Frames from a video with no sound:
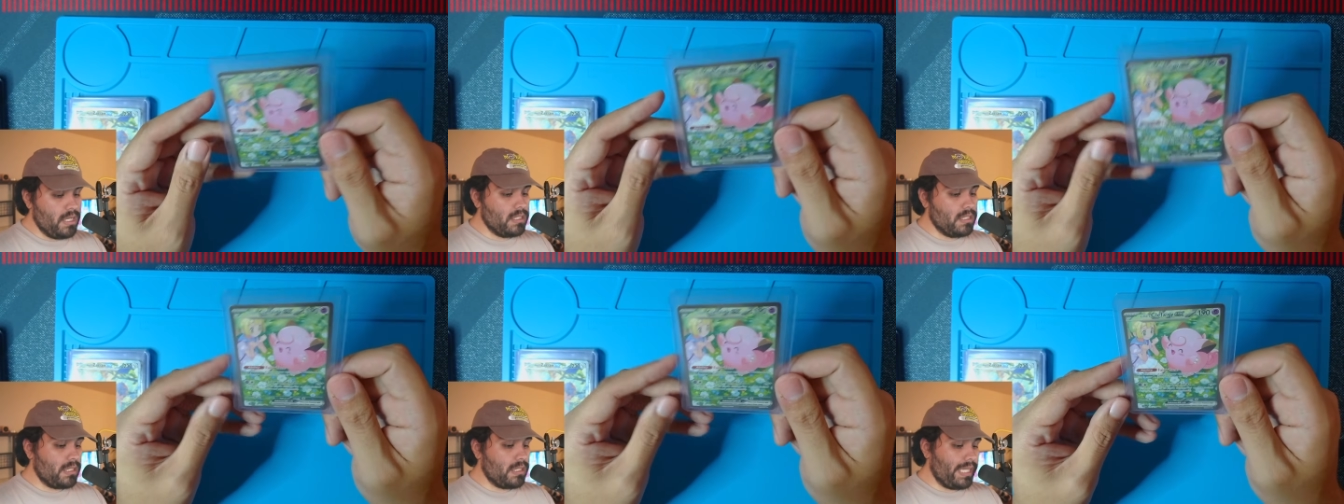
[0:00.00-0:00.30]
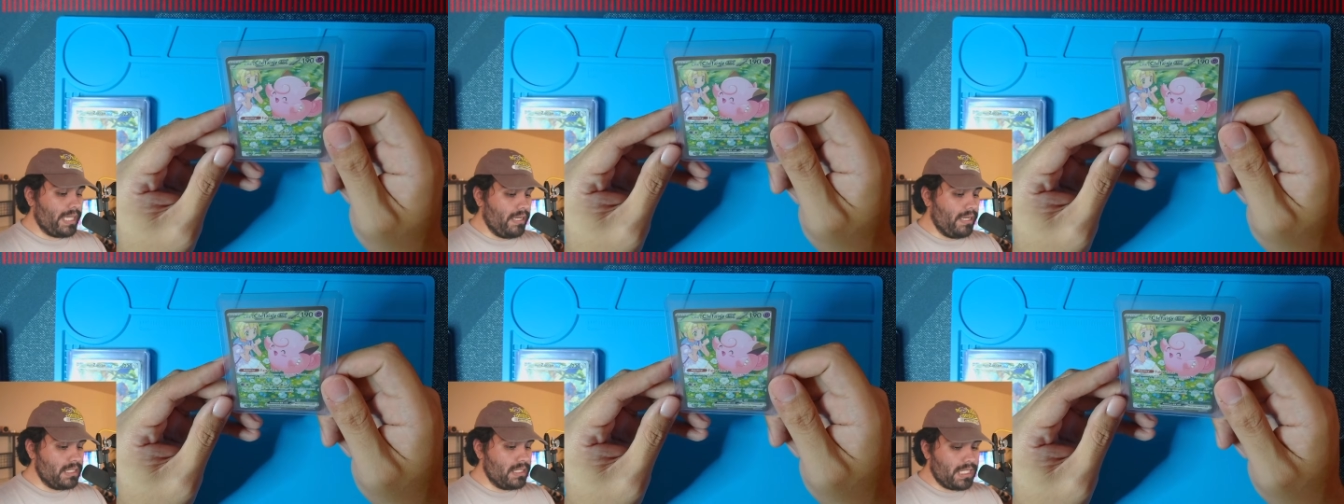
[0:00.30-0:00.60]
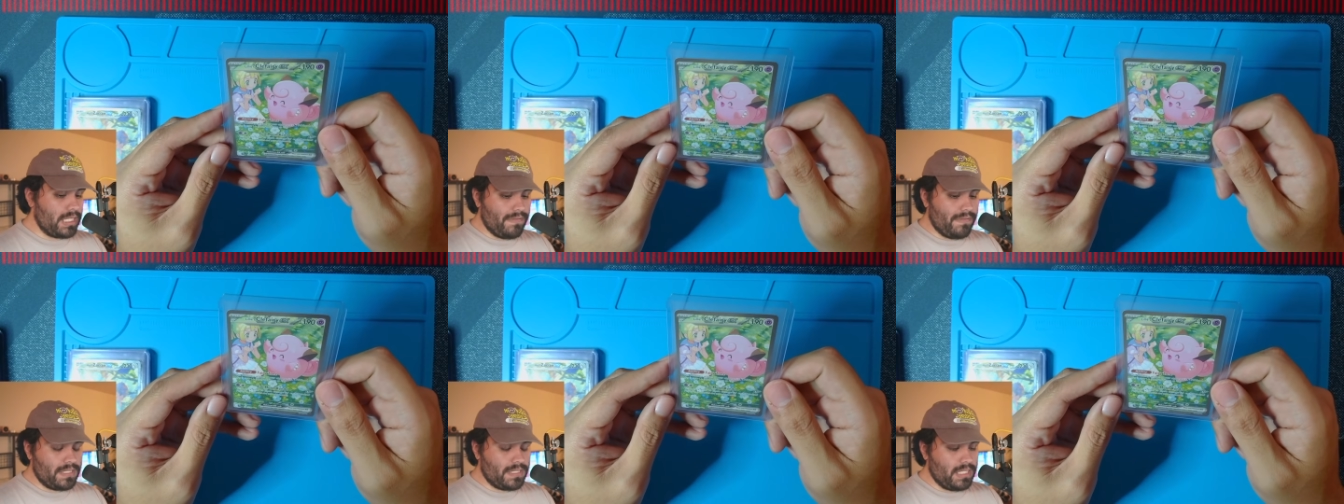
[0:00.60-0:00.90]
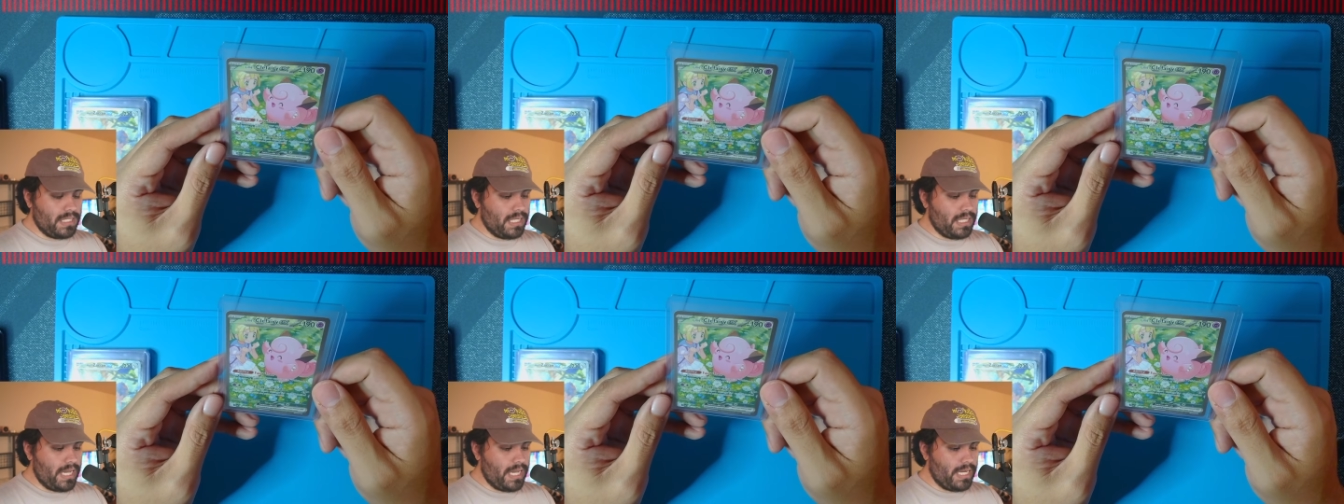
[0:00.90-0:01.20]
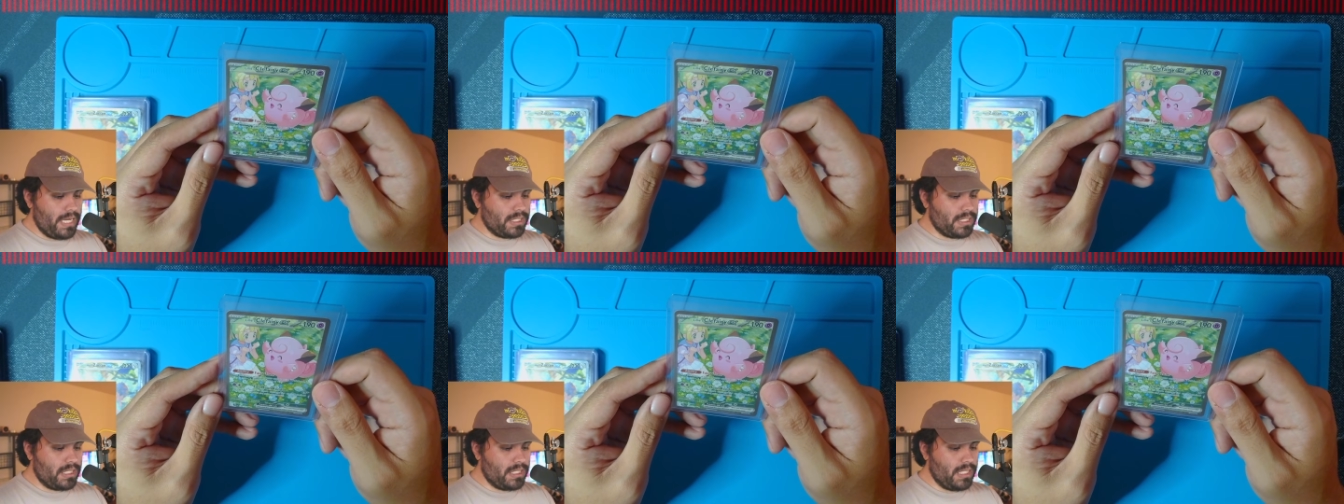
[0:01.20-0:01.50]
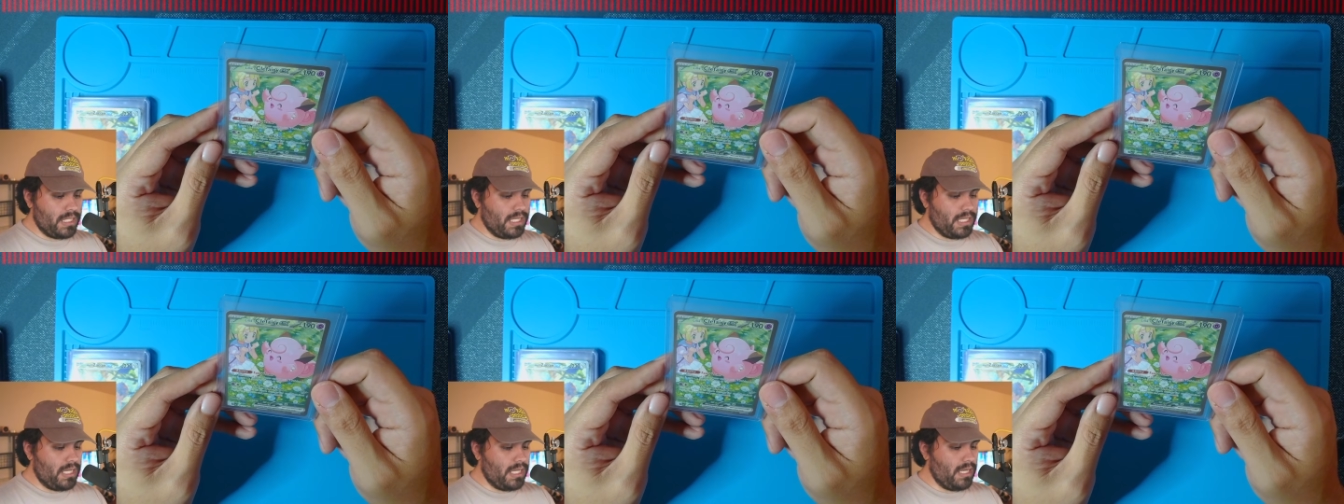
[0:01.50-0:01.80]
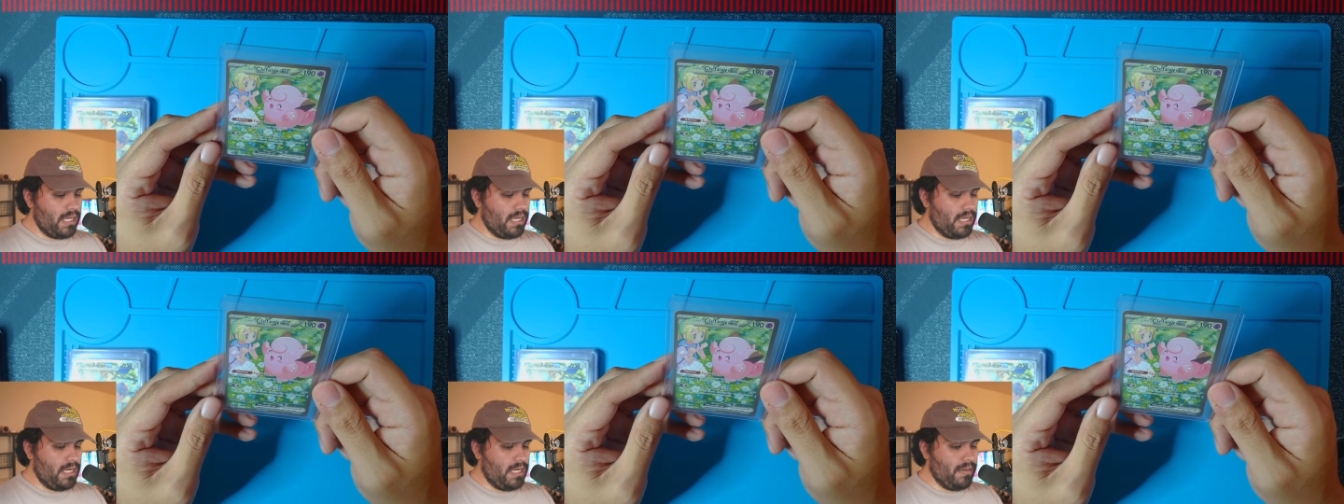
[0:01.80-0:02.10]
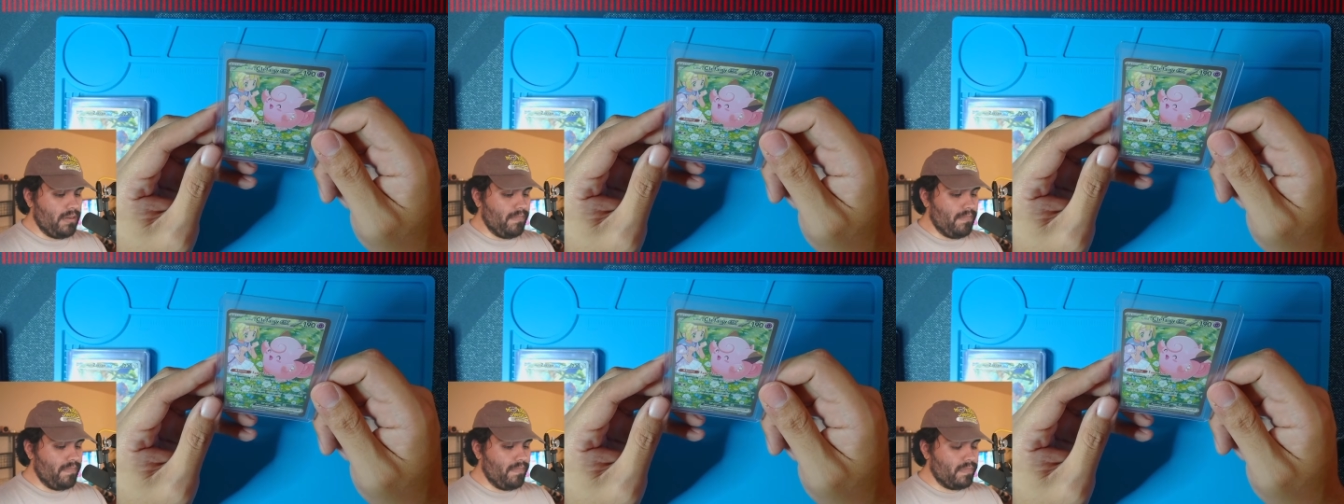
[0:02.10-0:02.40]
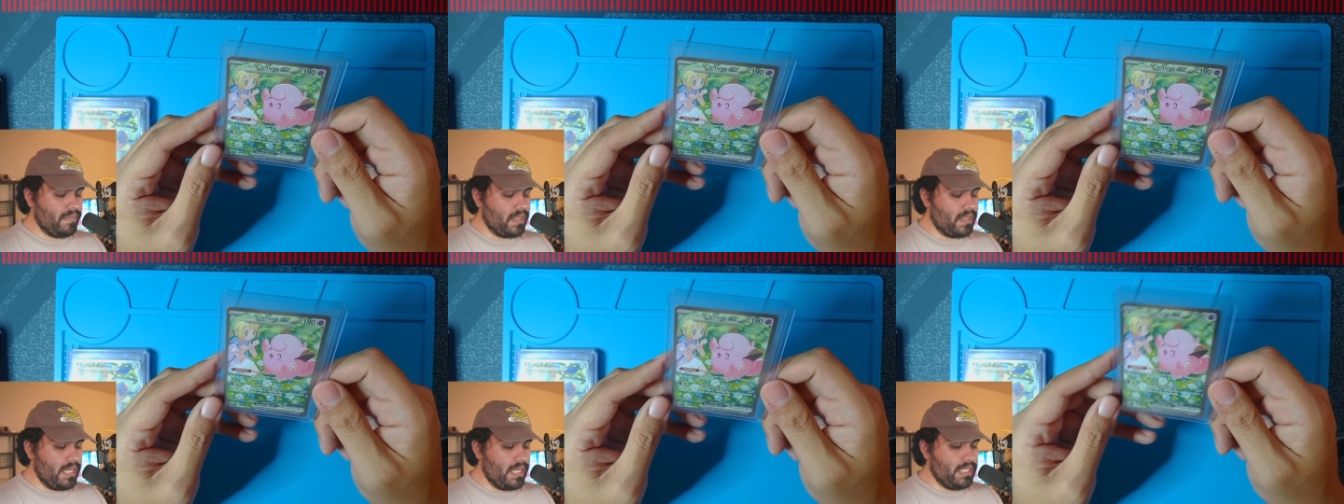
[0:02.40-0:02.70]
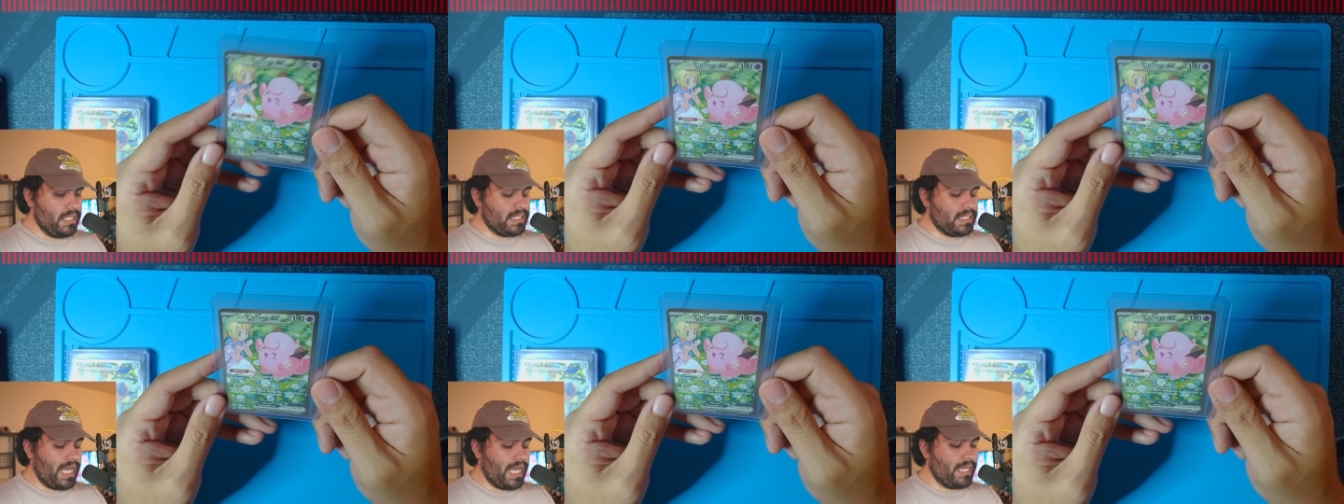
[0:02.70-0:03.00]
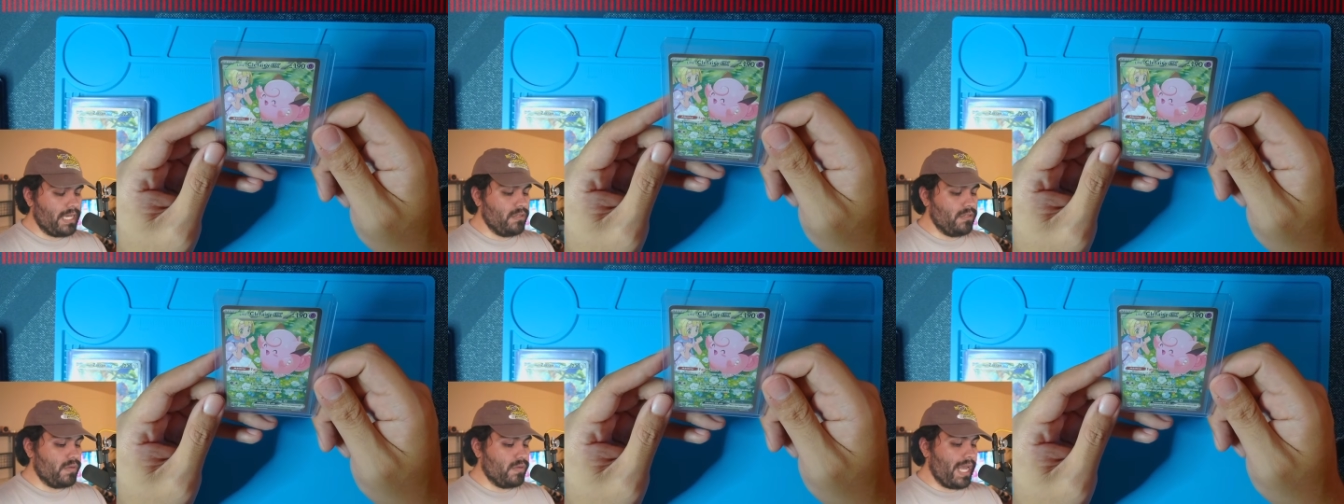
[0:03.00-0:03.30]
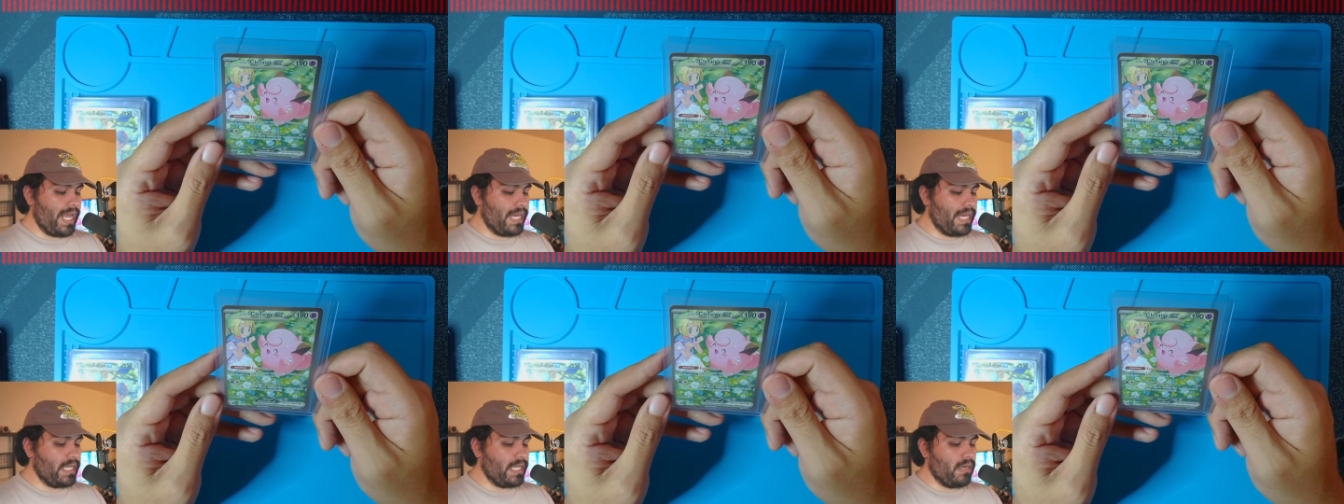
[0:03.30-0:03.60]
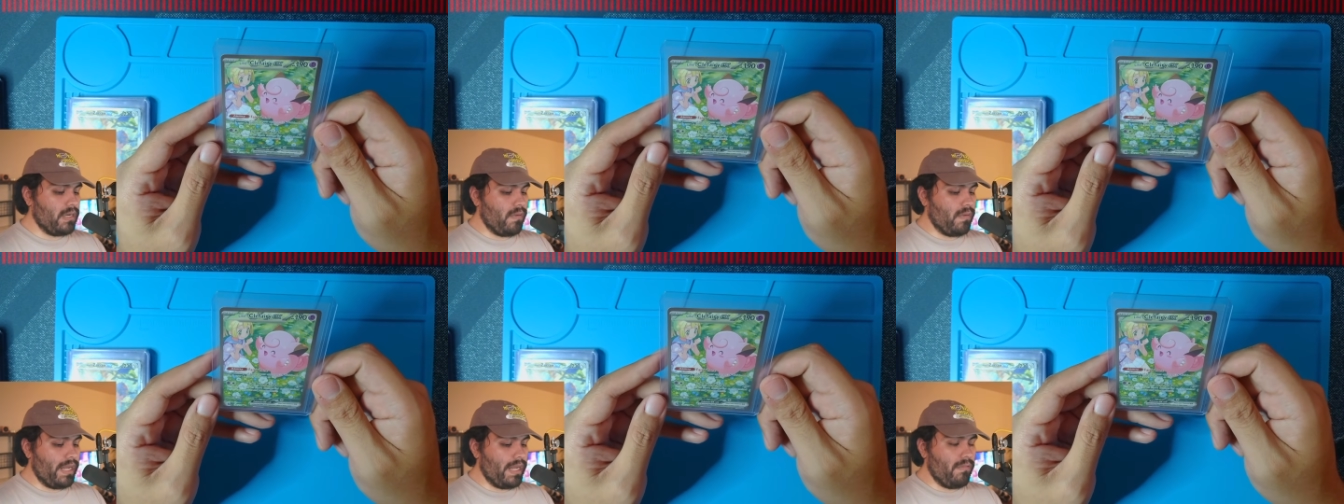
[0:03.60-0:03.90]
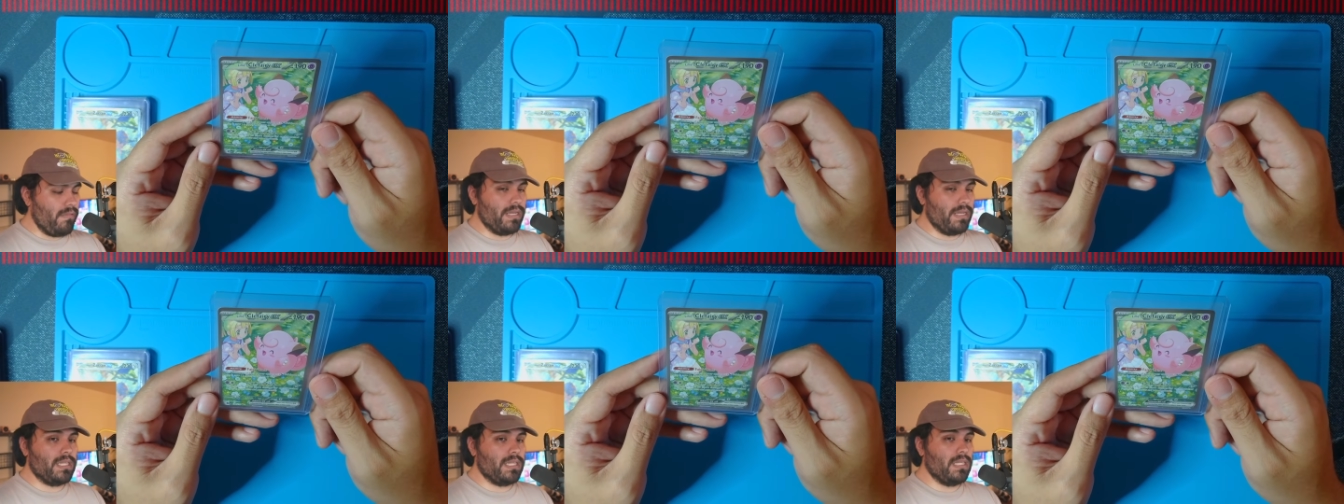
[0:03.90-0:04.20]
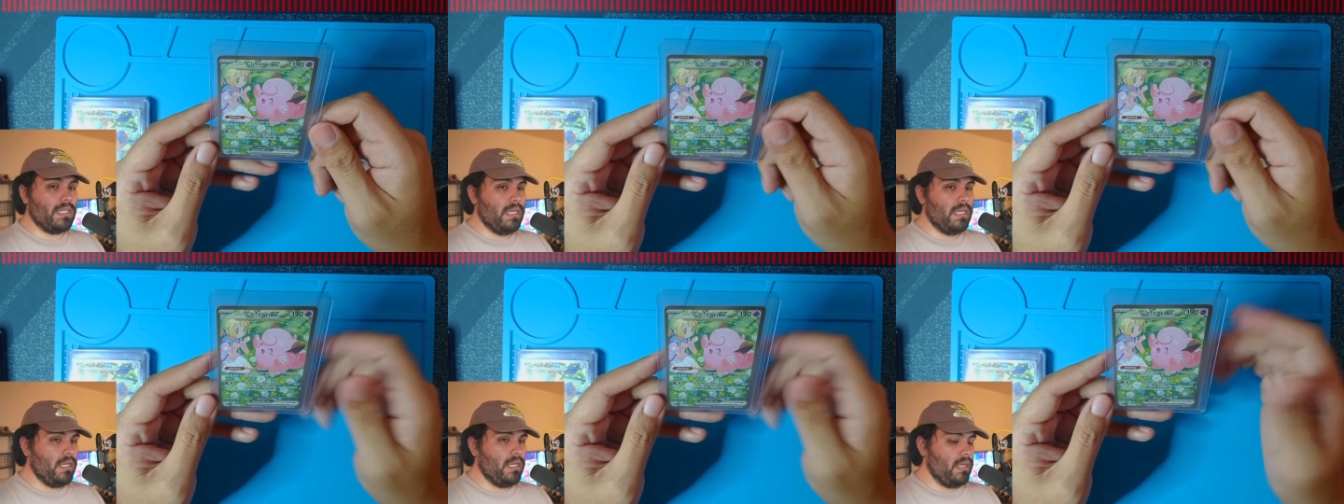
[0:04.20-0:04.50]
Something else I've seen actually is that you can get away with